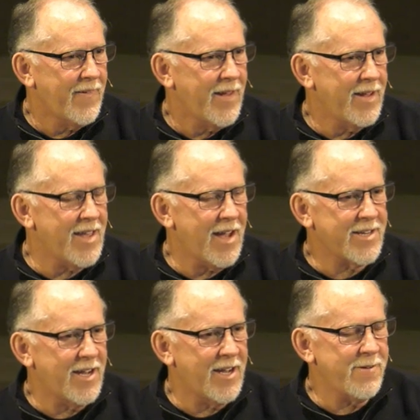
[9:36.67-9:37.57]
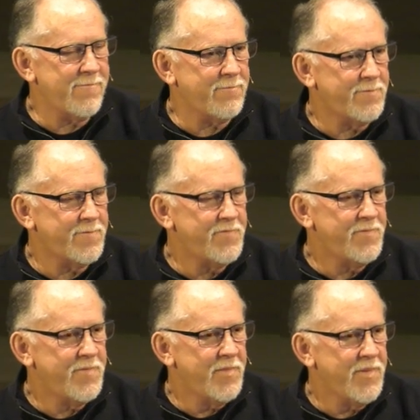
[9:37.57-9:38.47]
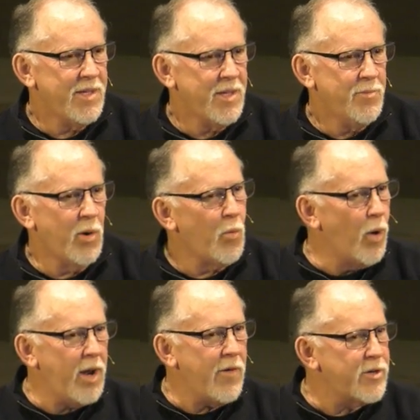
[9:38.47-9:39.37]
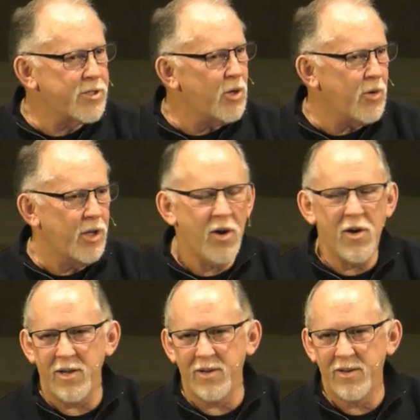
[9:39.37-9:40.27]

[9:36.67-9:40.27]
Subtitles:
at that time. But whatever's going on,